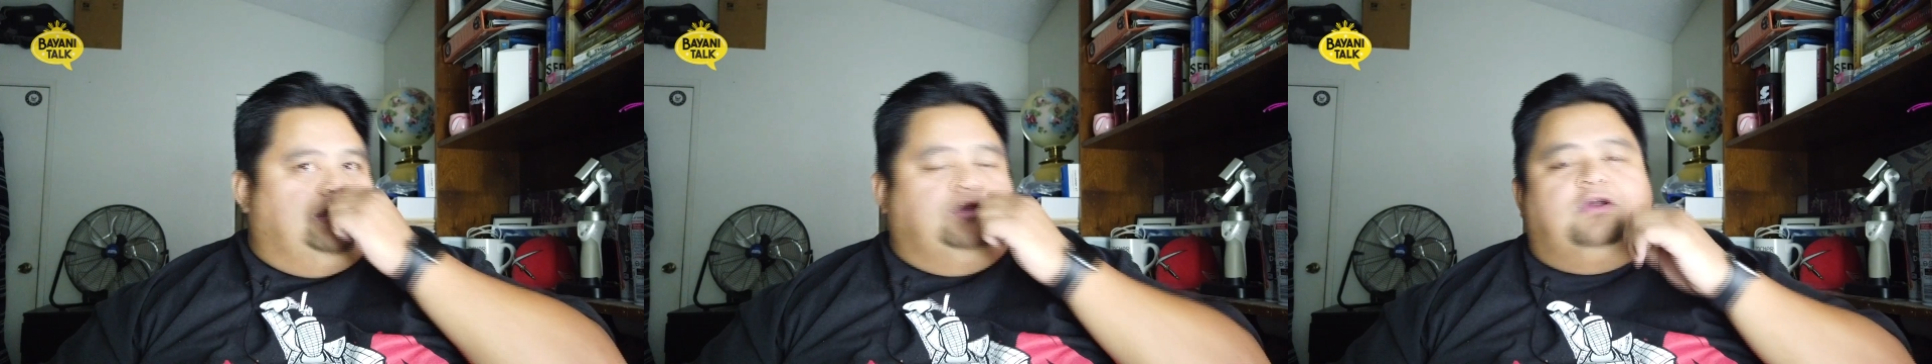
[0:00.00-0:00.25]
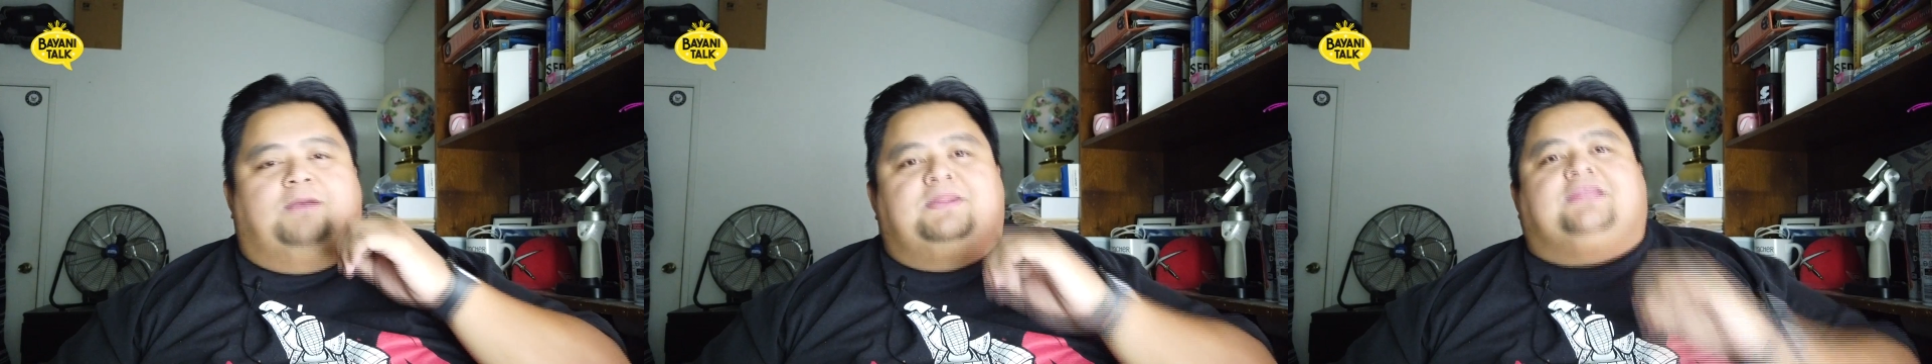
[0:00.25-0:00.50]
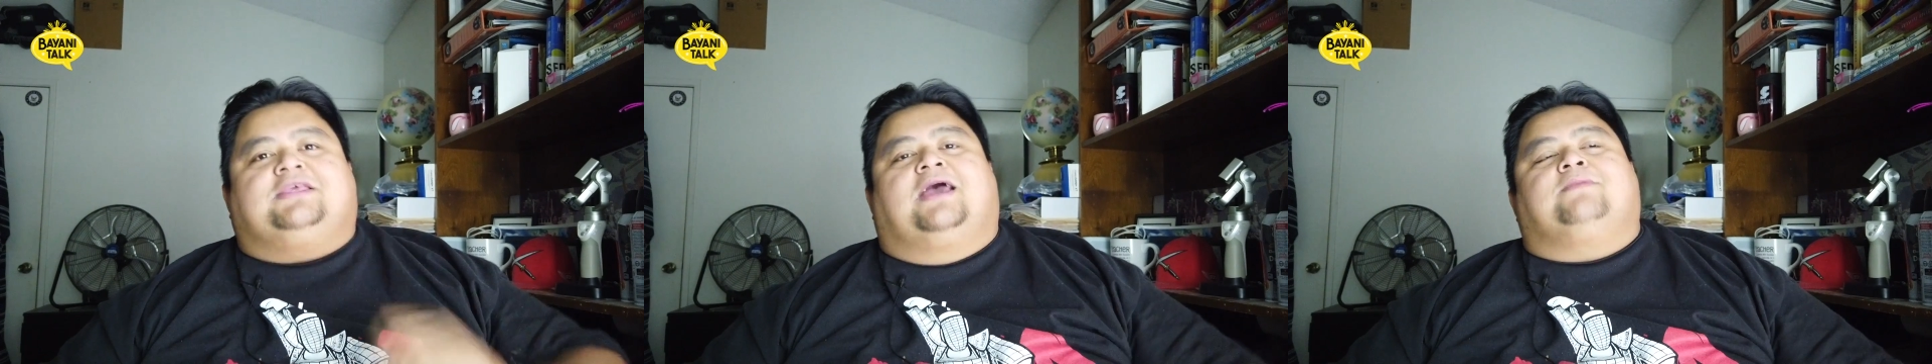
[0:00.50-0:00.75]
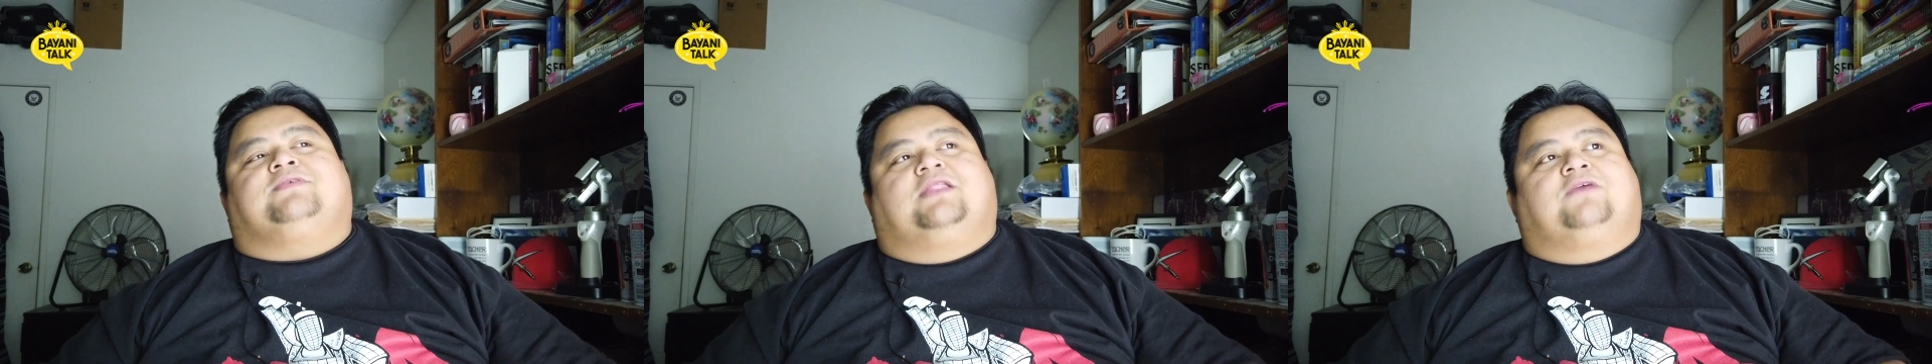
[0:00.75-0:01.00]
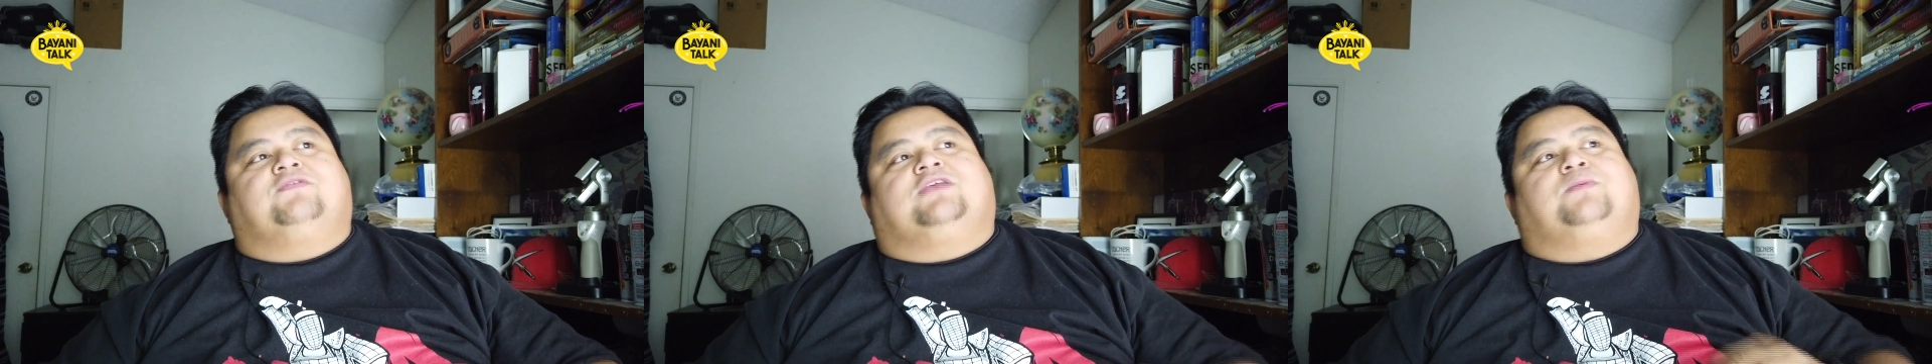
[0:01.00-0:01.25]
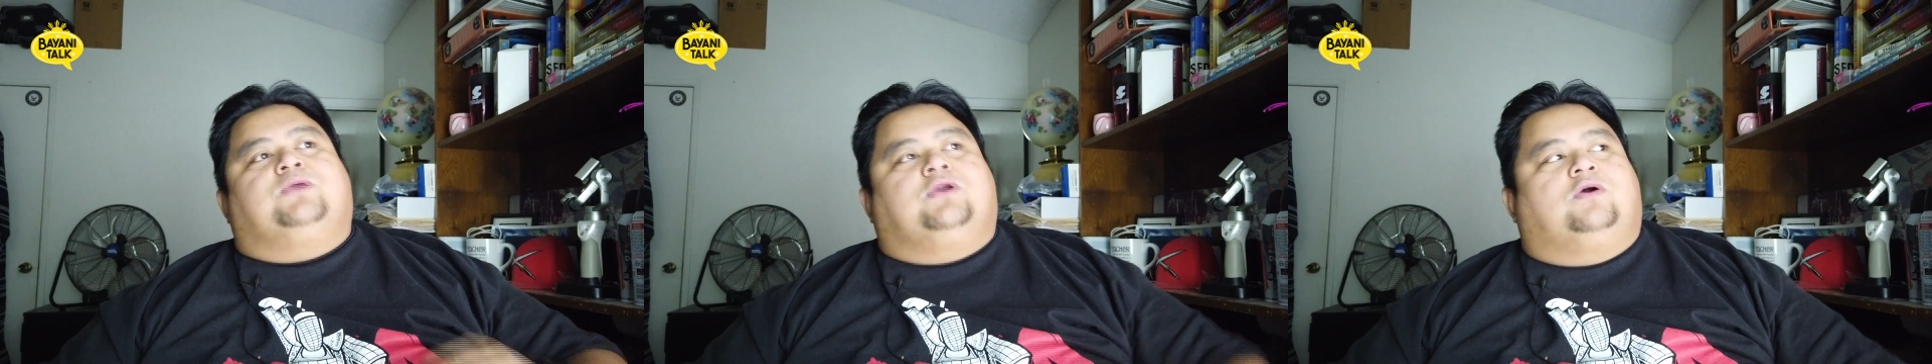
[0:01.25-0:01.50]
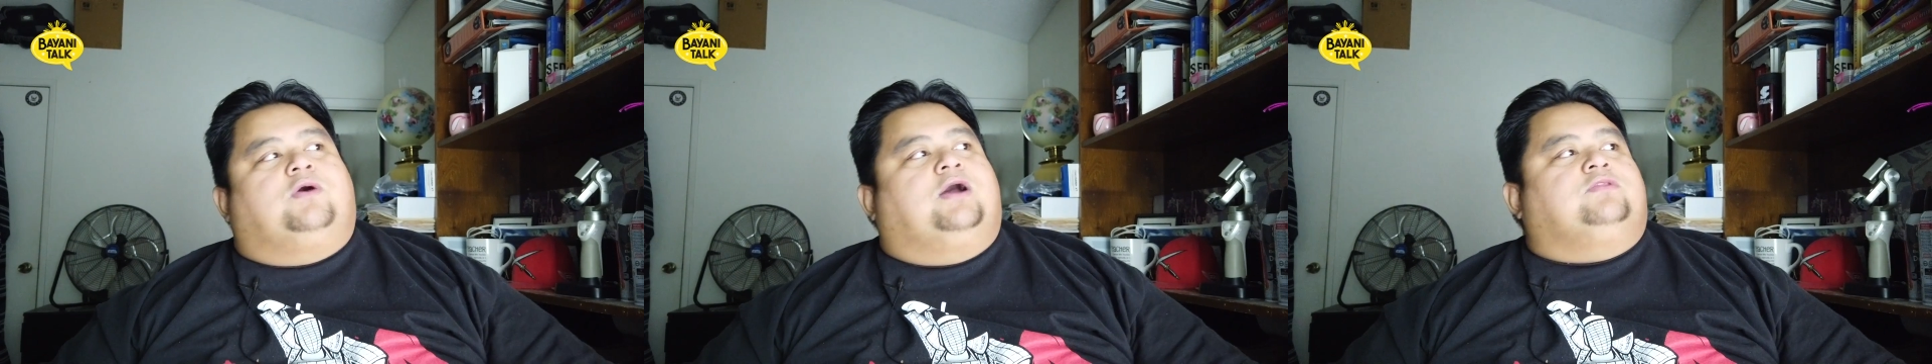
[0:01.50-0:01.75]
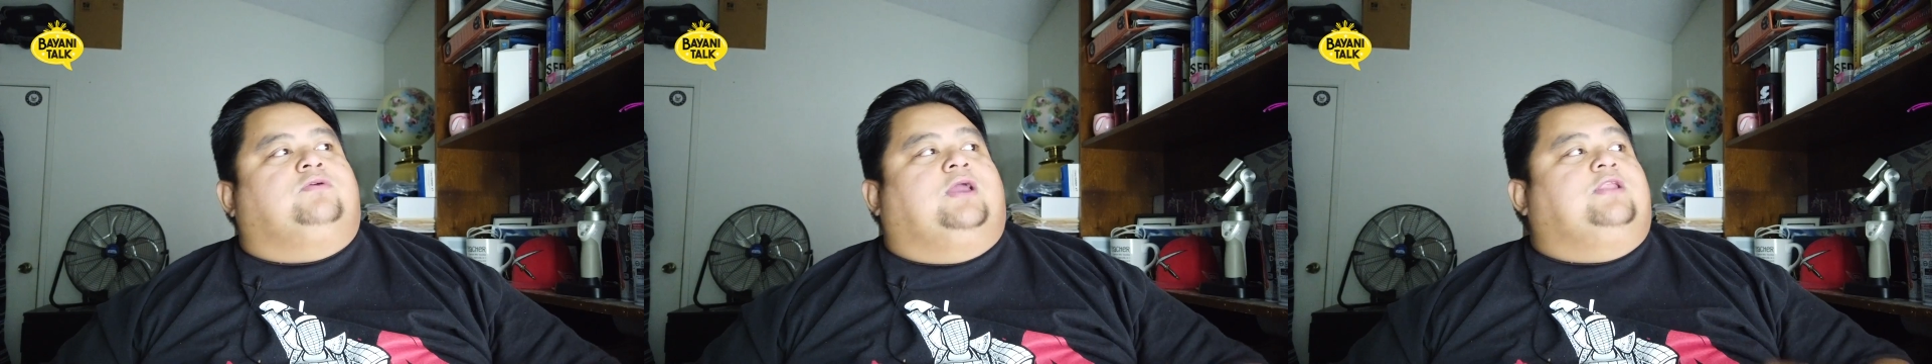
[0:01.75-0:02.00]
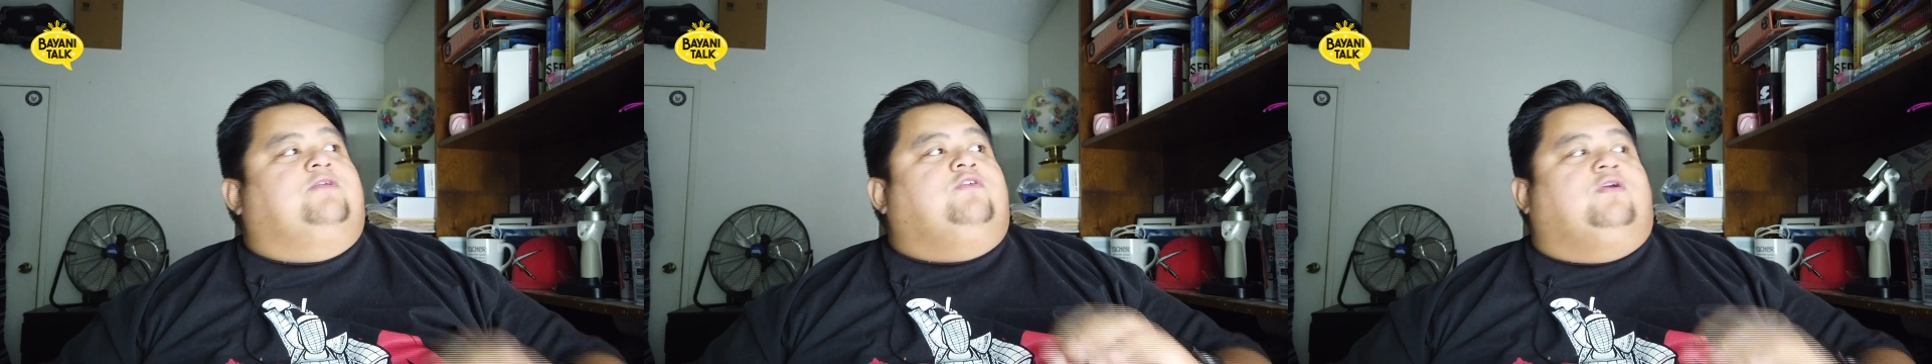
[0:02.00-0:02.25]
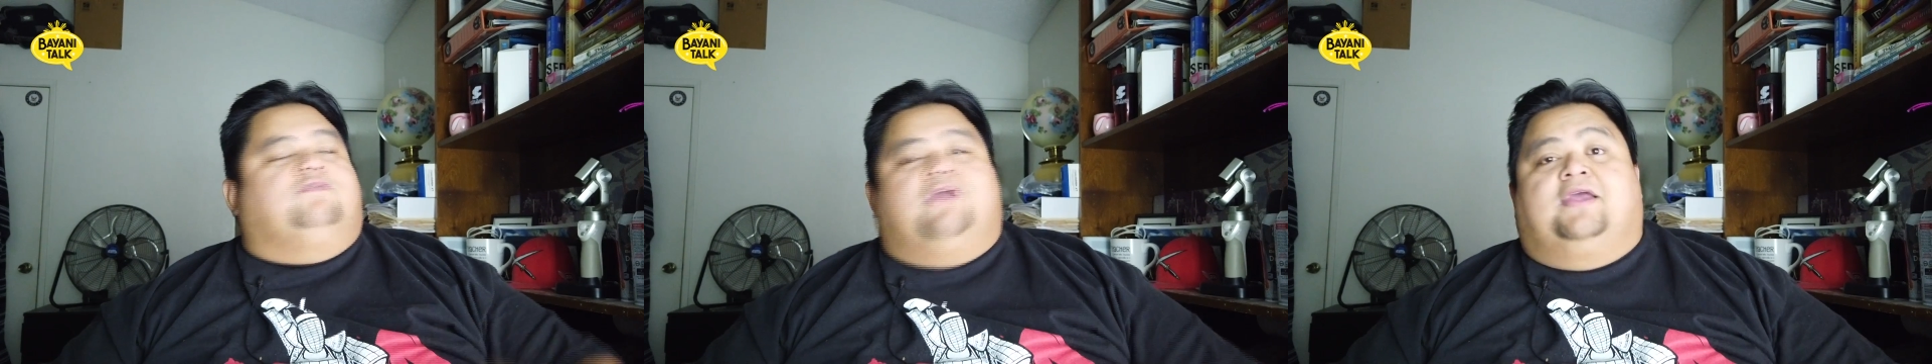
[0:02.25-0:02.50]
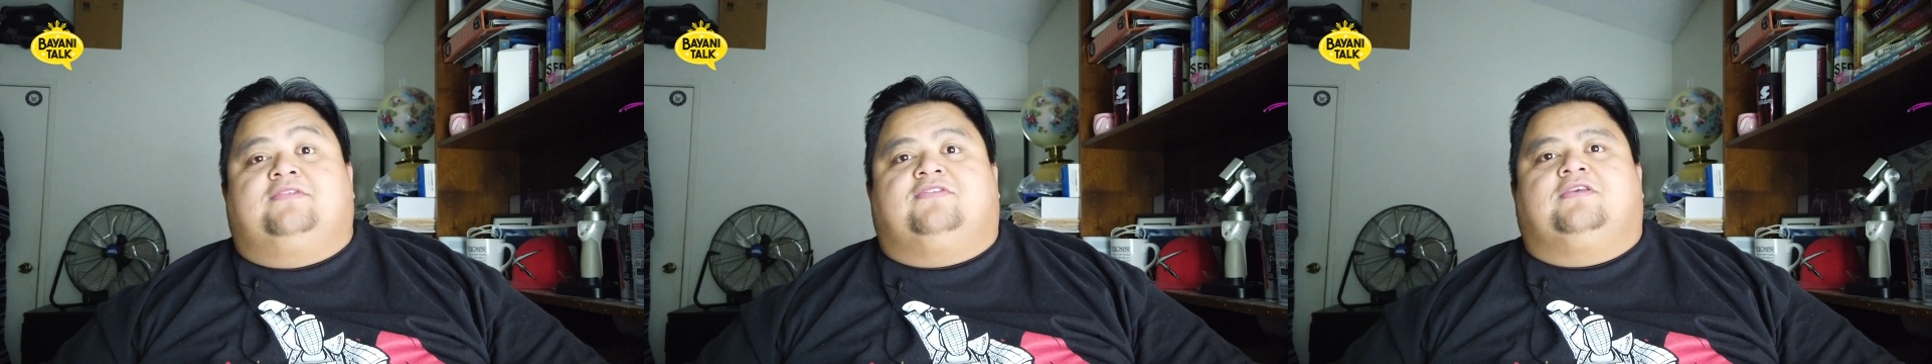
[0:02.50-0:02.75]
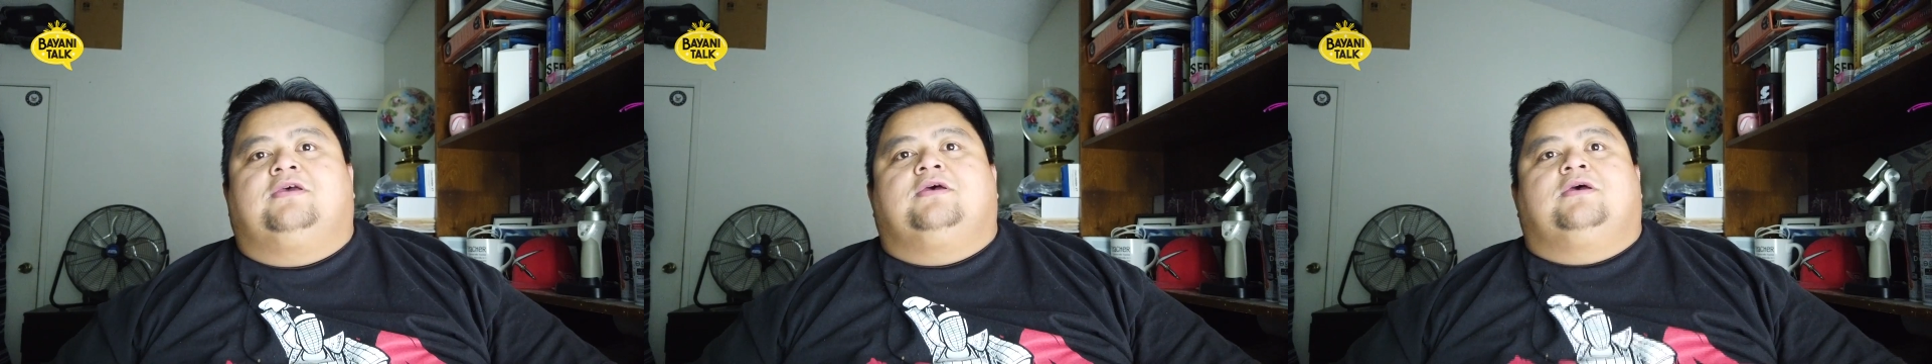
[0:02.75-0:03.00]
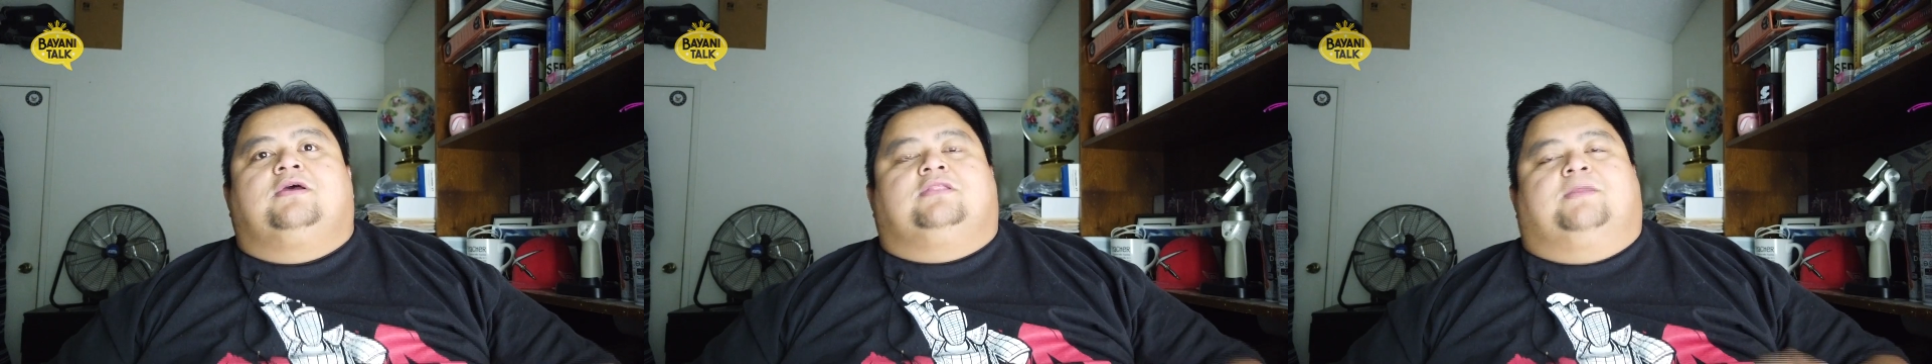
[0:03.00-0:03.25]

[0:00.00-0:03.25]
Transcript: you know how many times that every time we go out to any of your events,